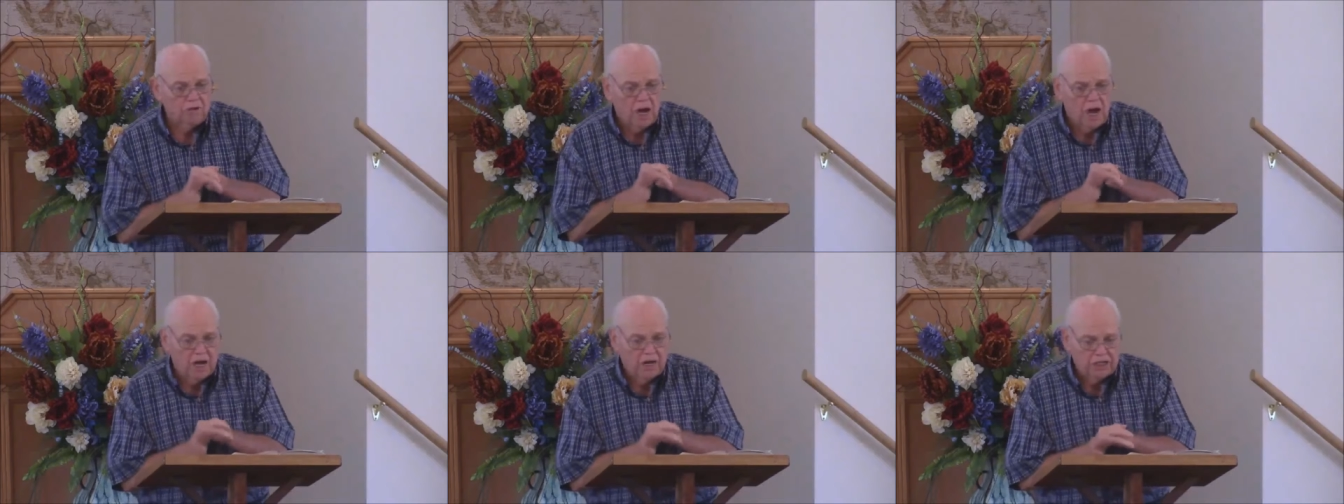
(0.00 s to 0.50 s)

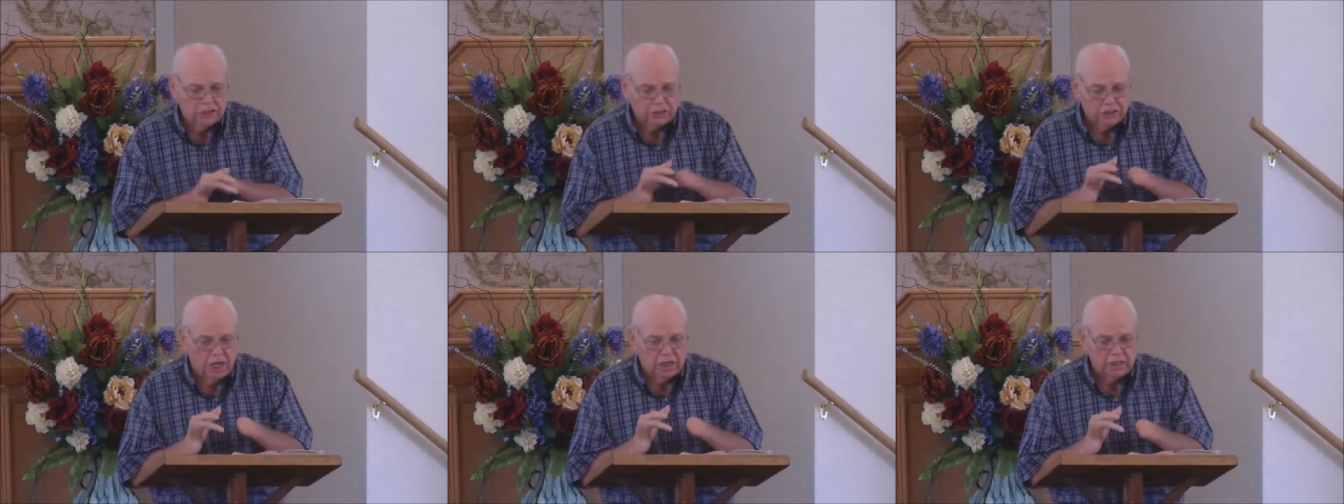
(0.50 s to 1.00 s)
God is
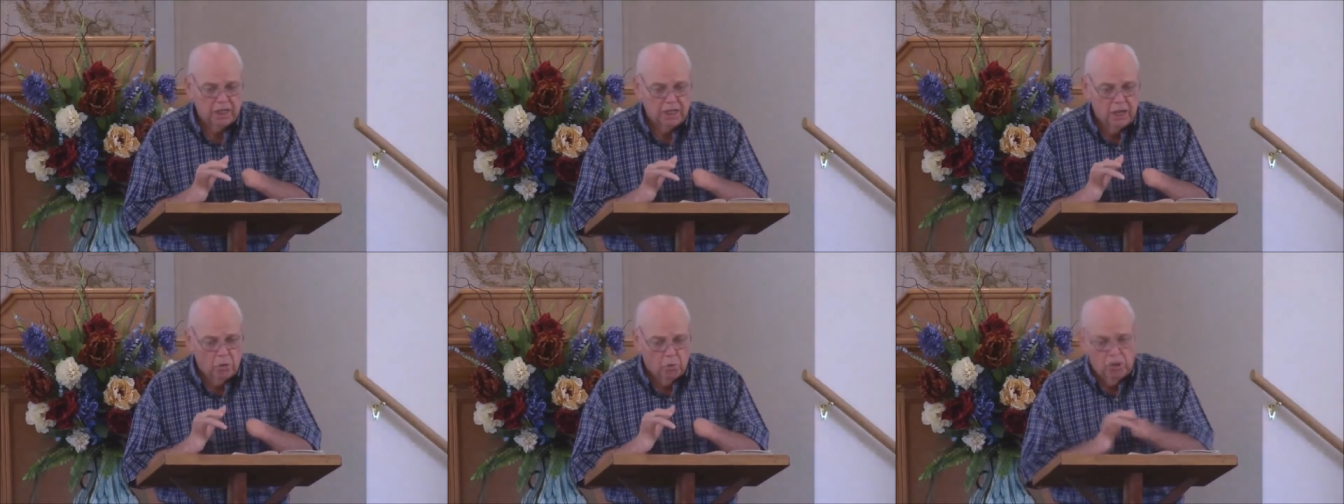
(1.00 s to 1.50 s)

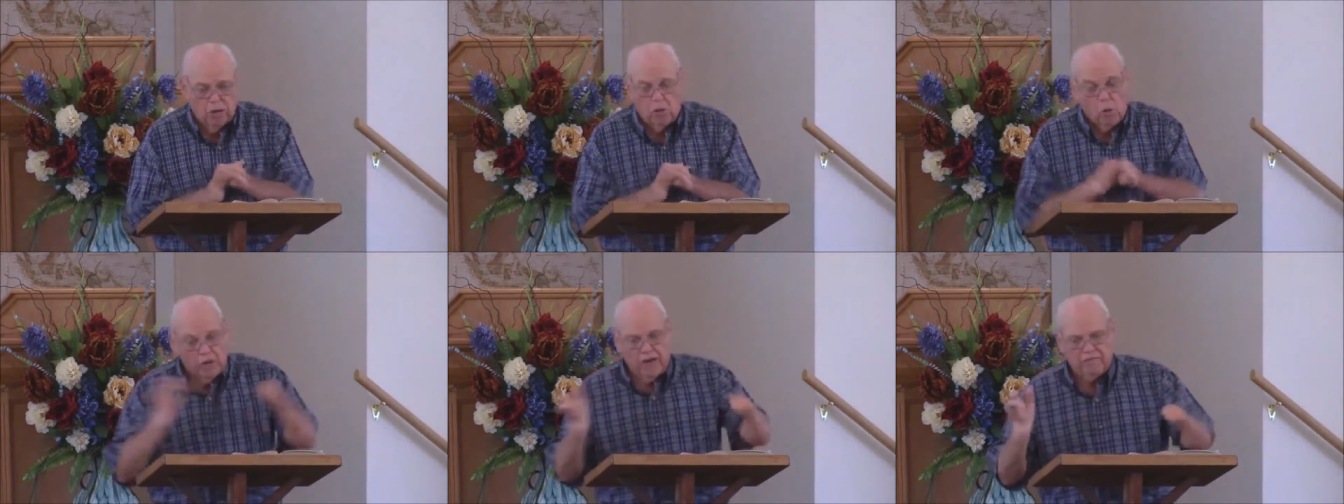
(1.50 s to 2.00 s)
not,
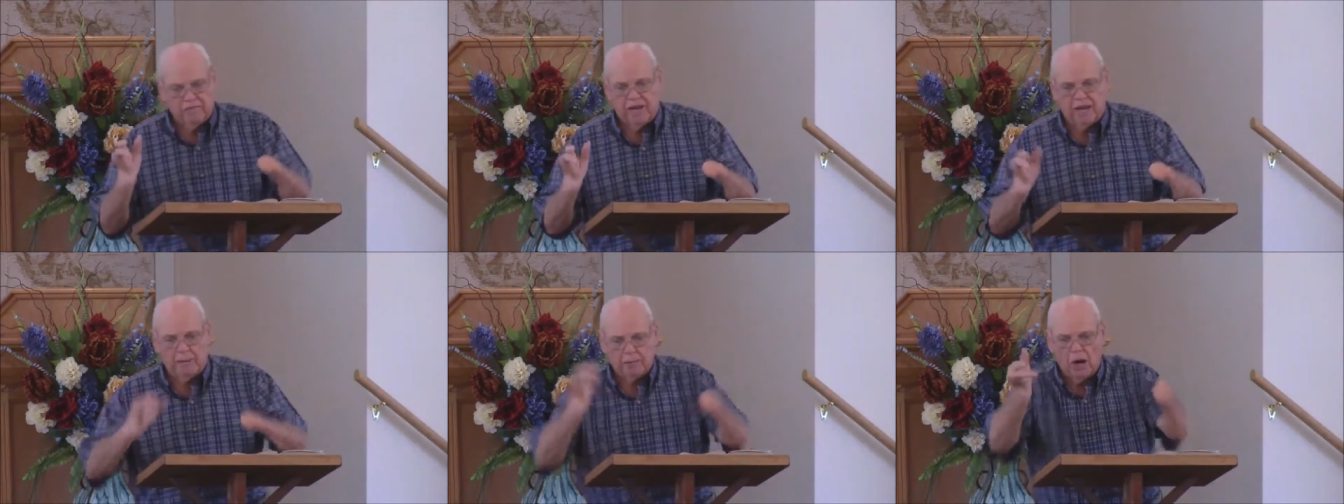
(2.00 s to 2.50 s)
well, okay, fine,
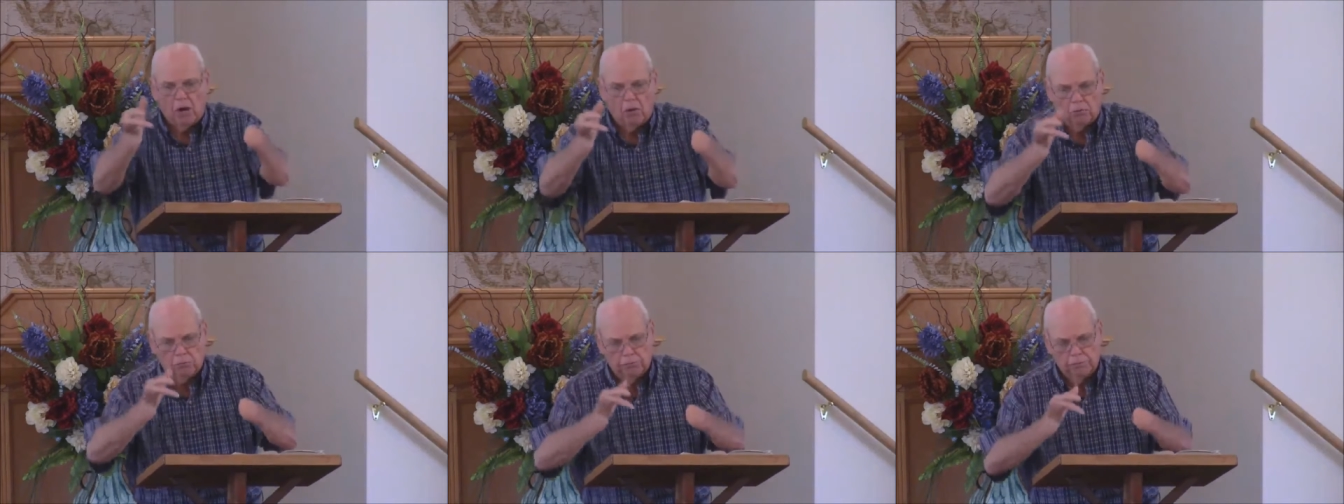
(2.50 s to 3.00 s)
I'm gone.